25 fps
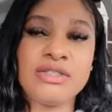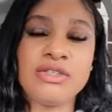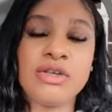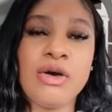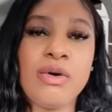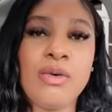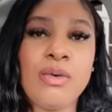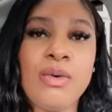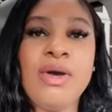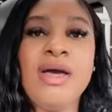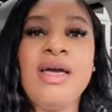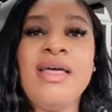
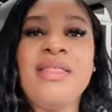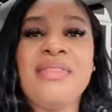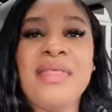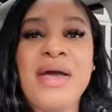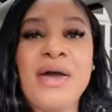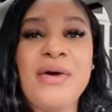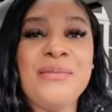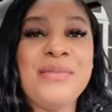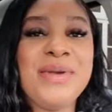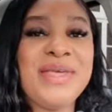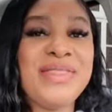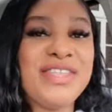So
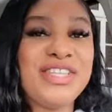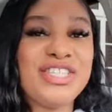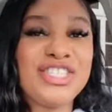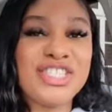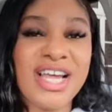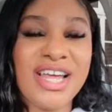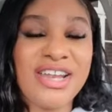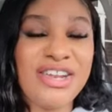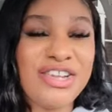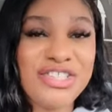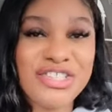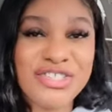that will be the
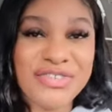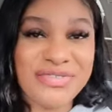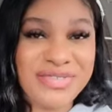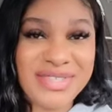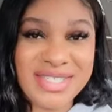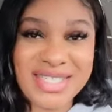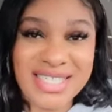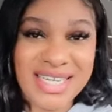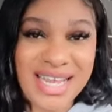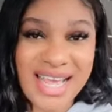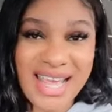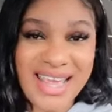challenge of
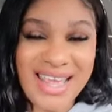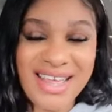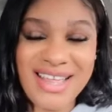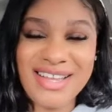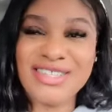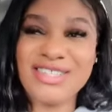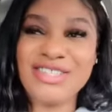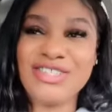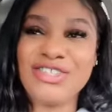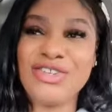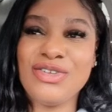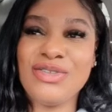today
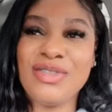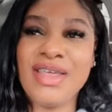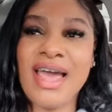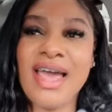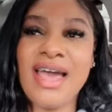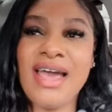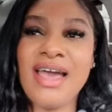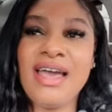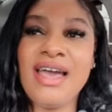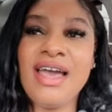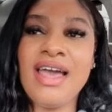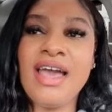to do
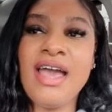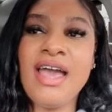that.